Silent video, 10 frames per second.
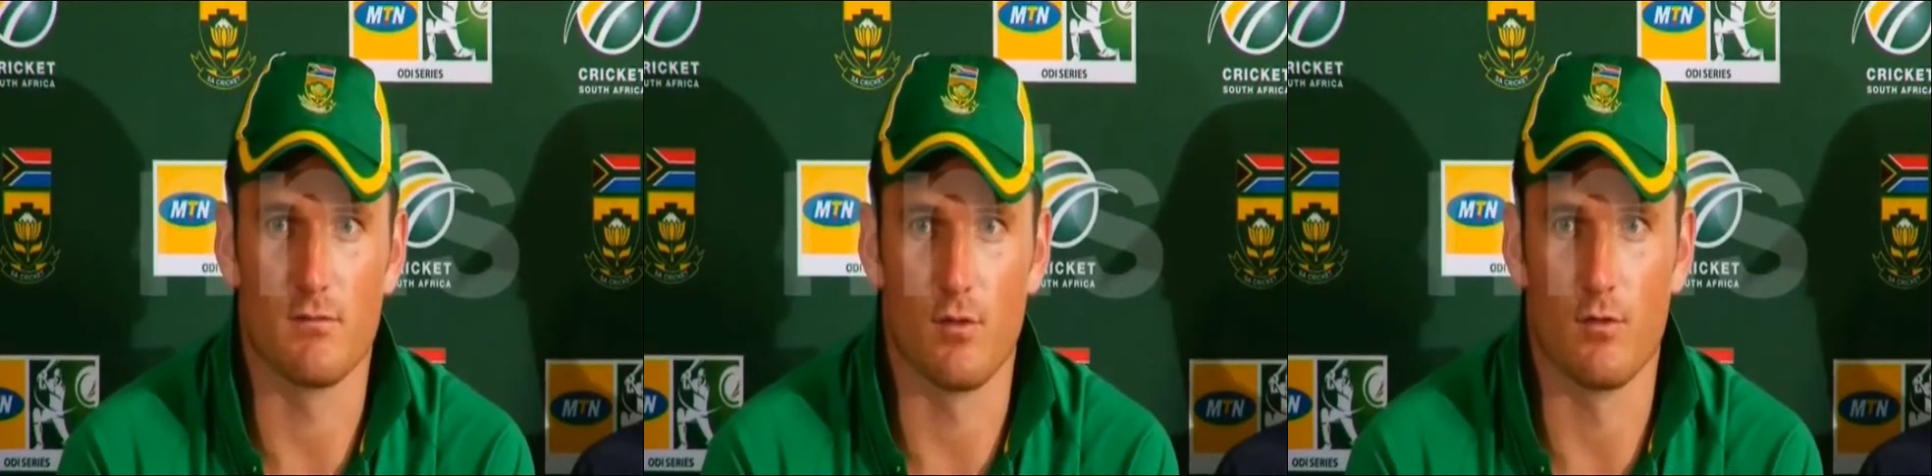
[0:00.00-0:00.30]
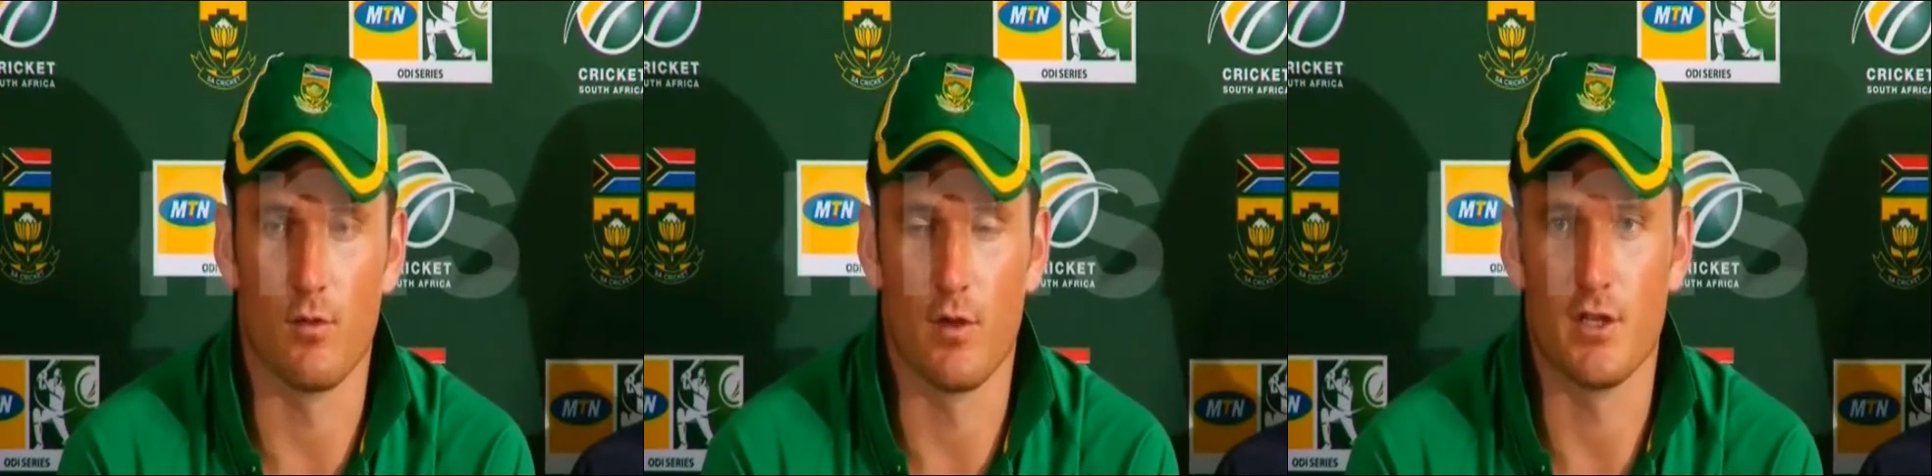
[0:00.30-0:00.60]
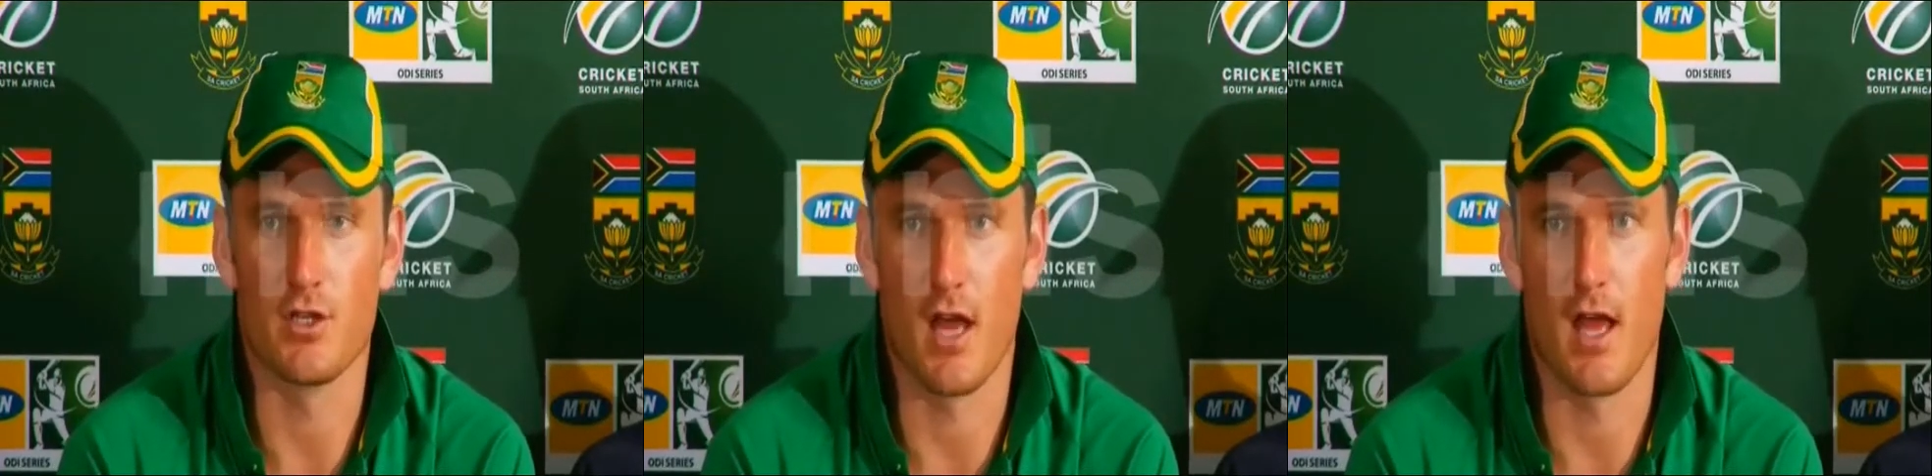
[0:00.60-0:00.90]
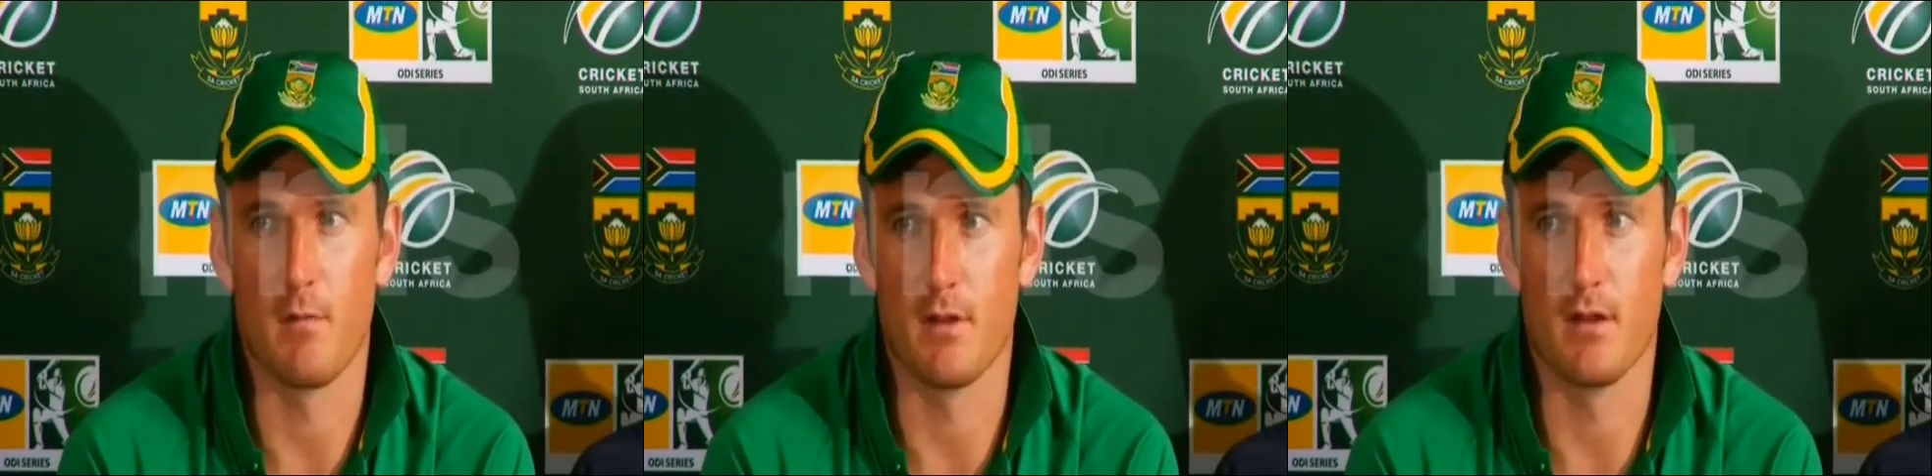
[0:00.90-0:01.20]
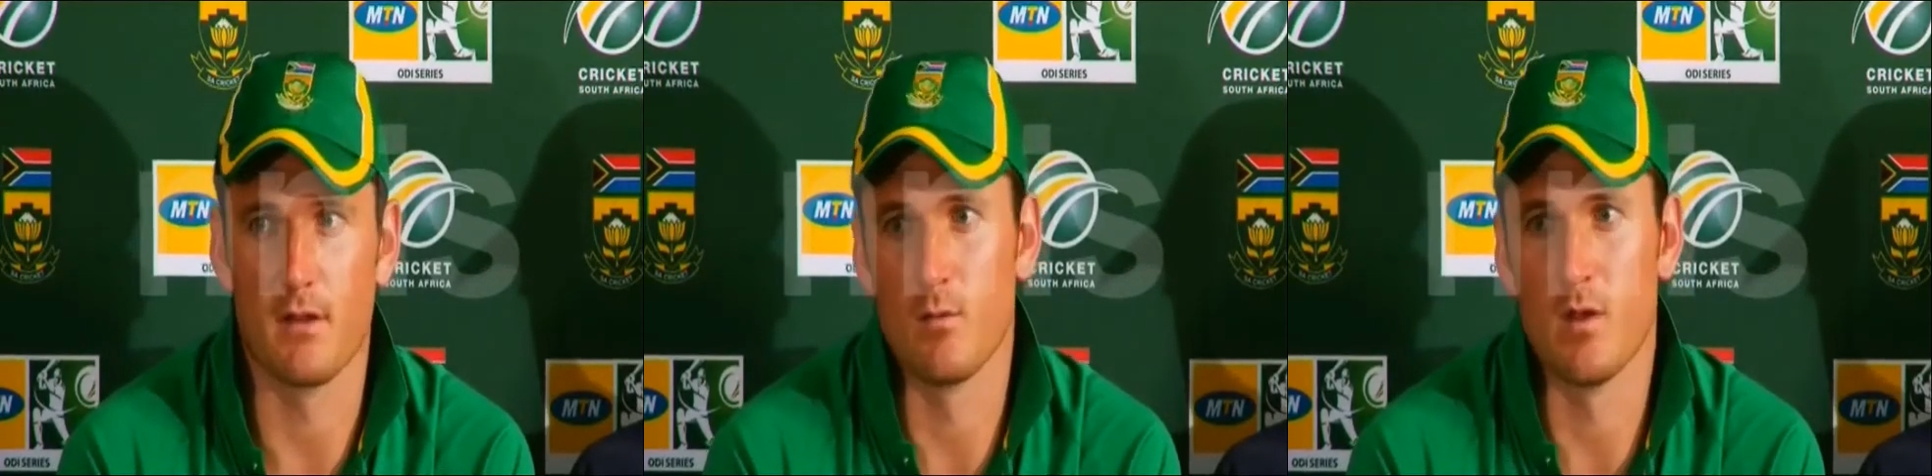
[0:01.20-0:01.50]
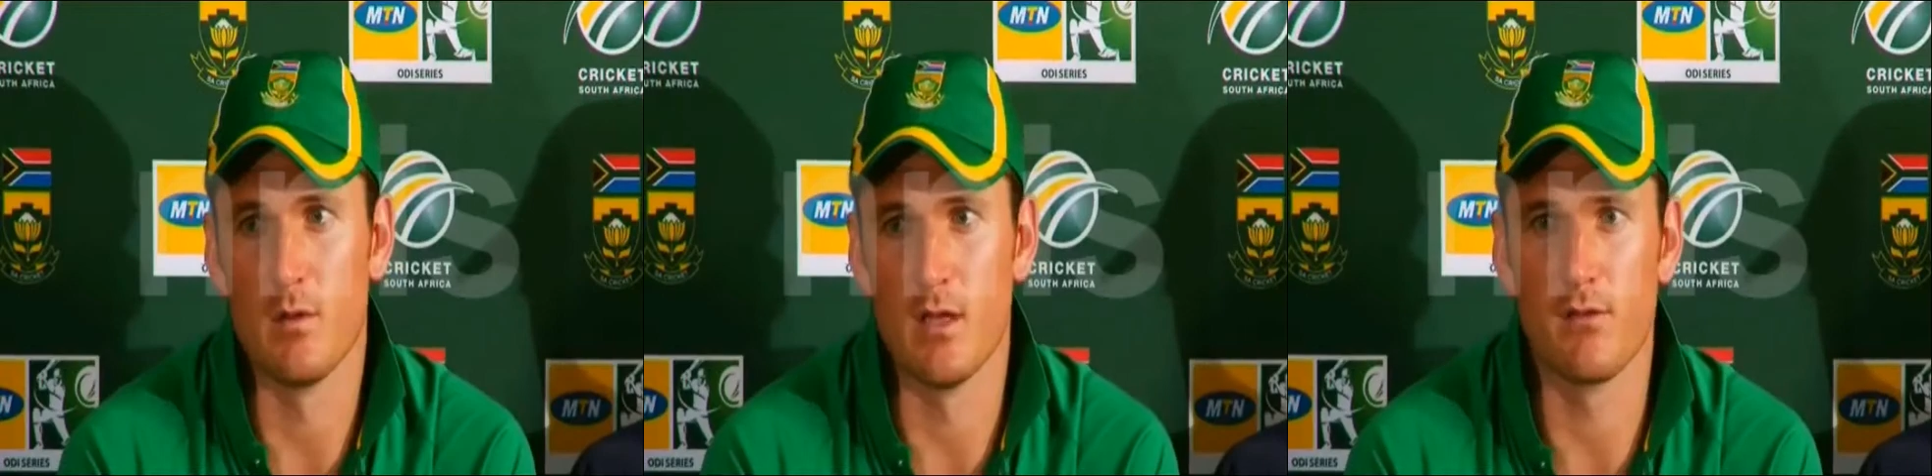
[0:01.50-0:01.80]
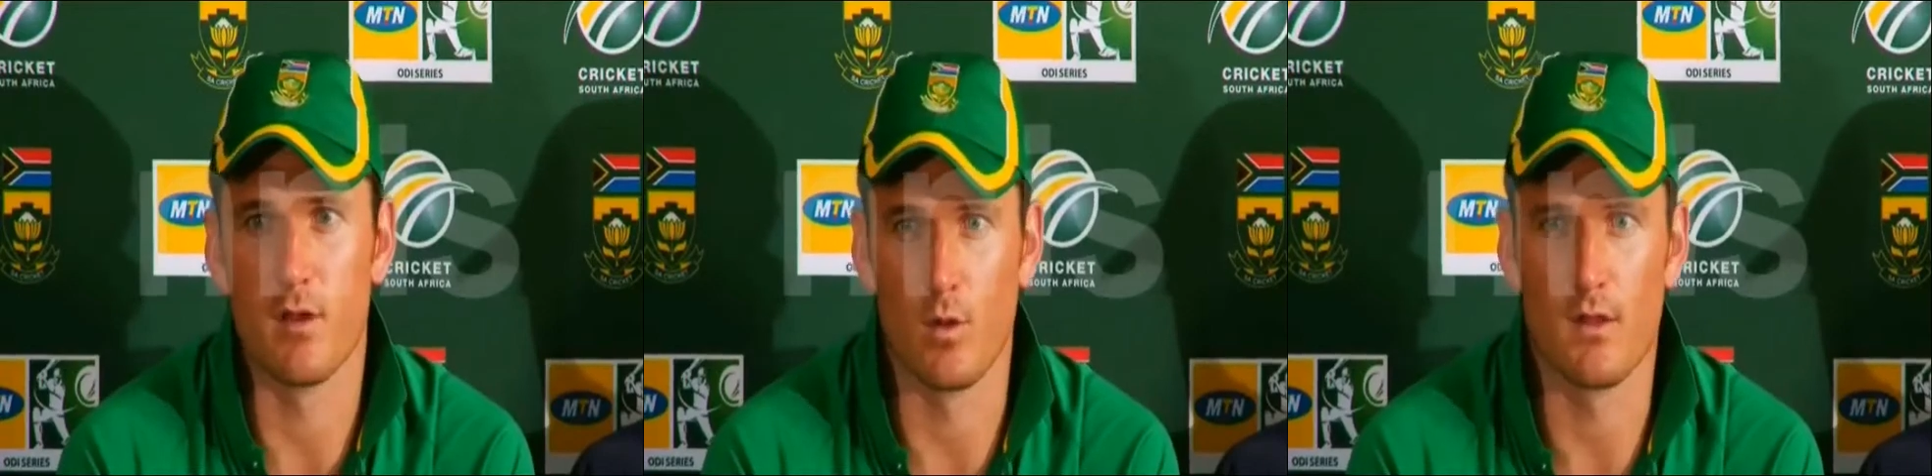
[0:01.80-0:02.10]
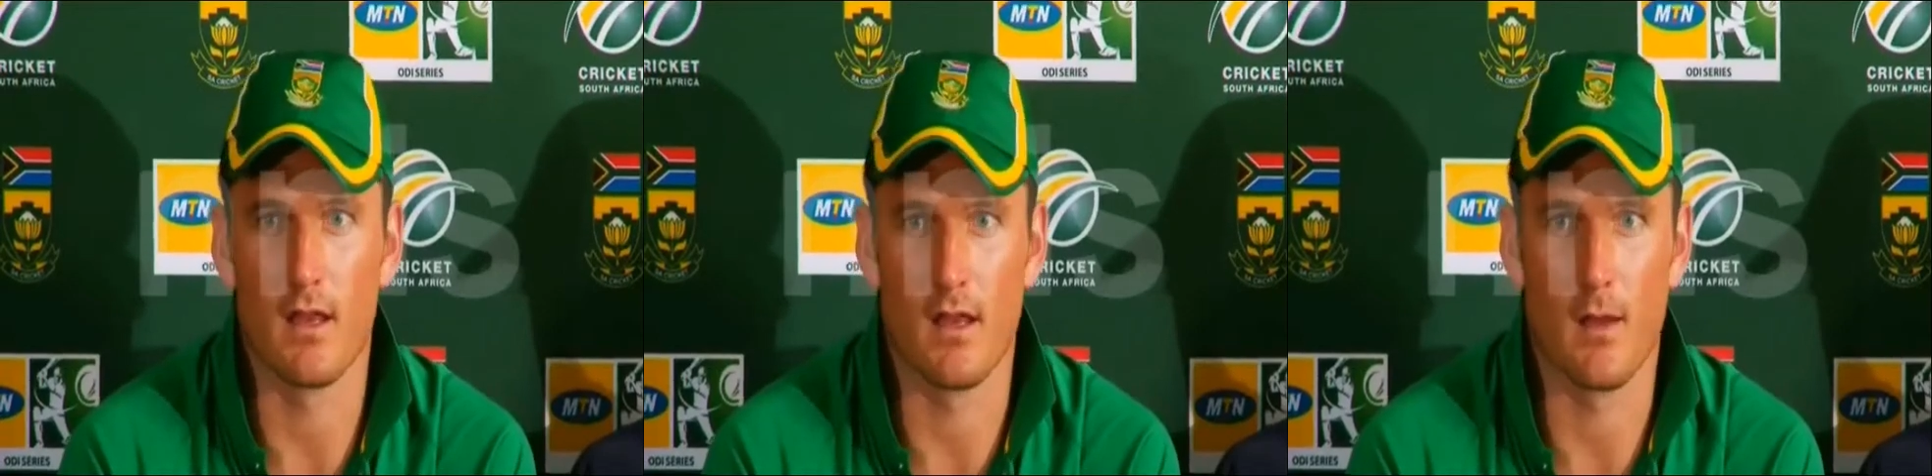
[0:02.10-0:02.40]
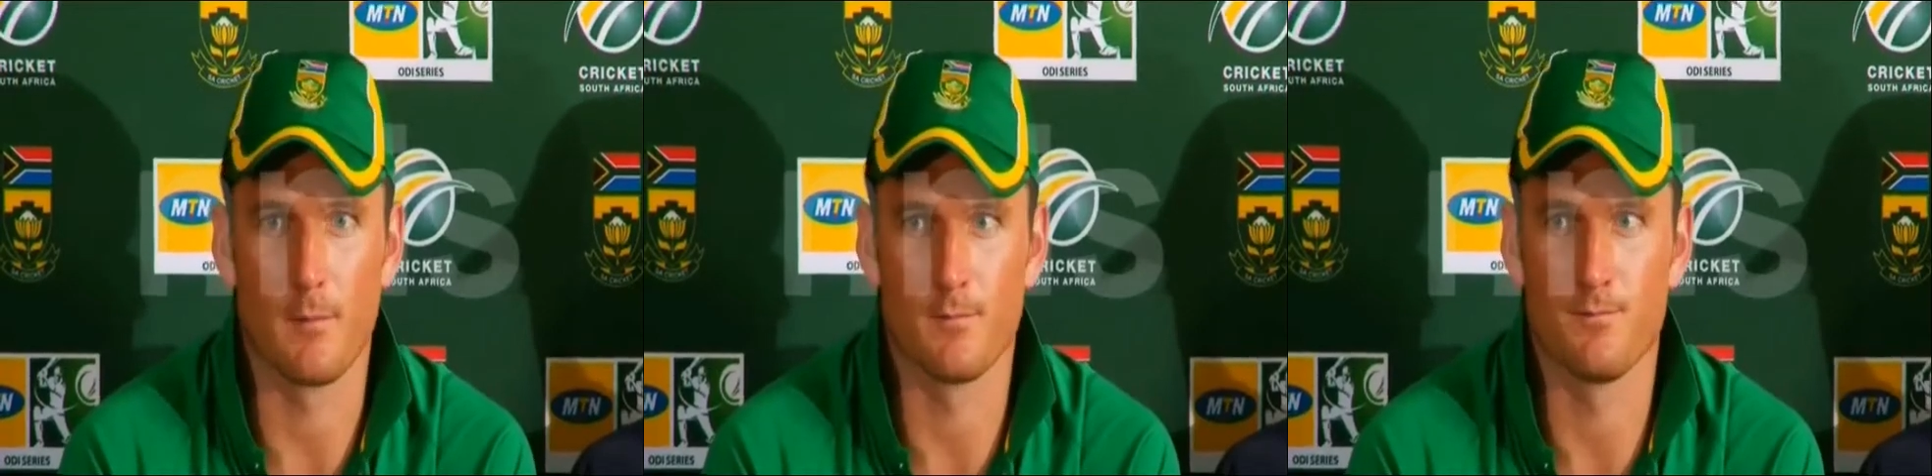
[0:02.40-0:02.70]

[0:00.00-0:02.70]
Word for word: for, for each game and that, that we believe can win that game.